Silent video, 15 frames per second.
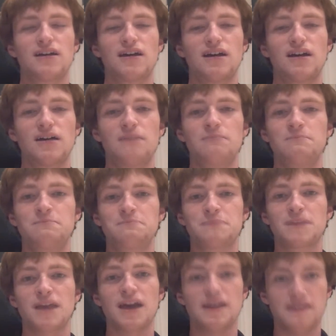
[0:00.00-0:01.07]
Um,
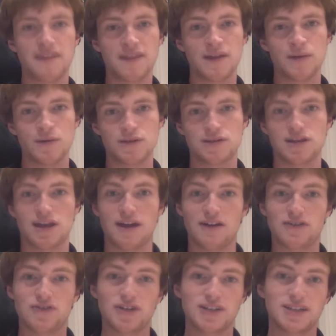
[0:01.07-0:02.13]
and then there was the
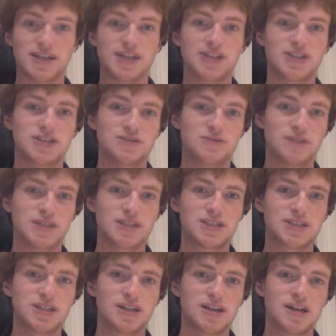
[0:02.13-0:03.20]
characterization,
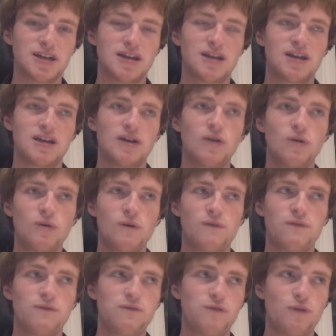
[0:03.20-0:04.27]
which all of
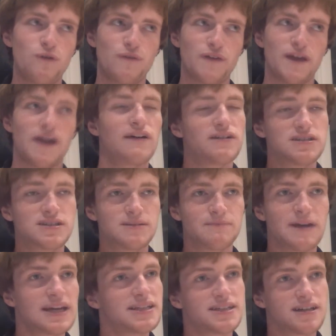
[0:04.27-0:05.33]
four of the characters are
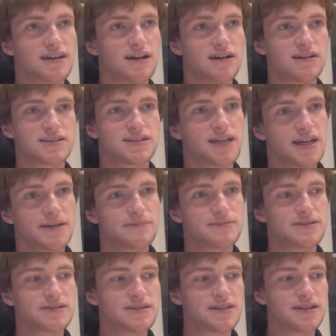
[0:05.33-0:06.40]
basic
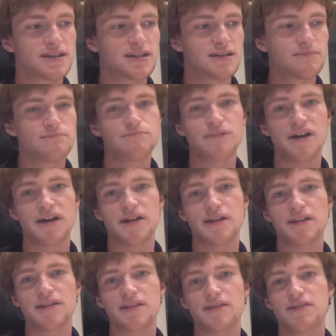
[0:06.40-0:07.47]
archetypes, but
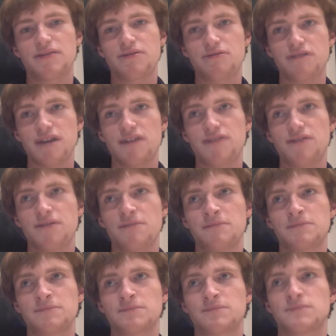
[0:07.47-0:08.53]
three of them
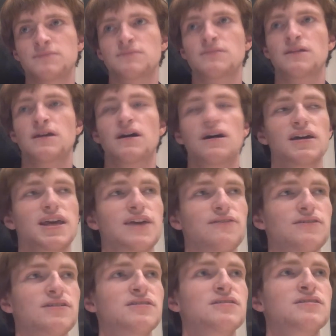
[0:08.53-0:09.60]
are
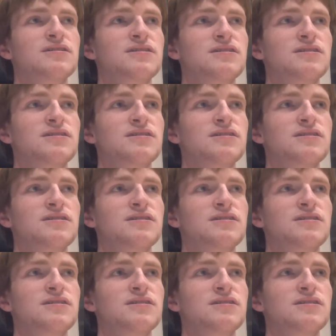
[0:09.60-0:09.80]
given